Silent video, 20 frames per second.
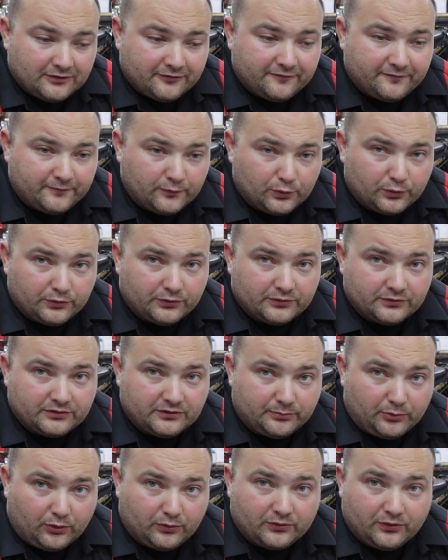for
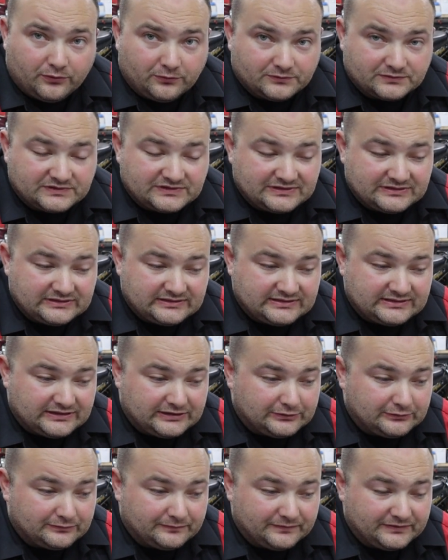the bolt holes,
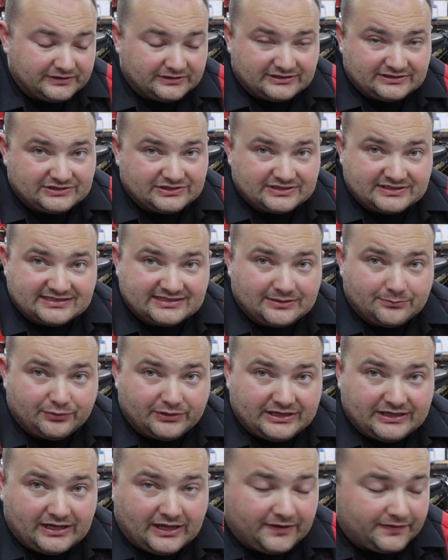so it's just
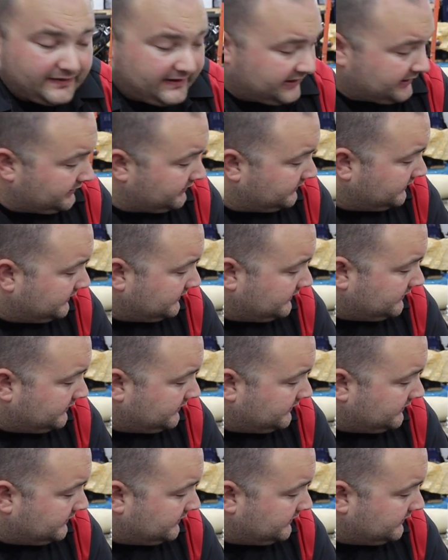simply not there.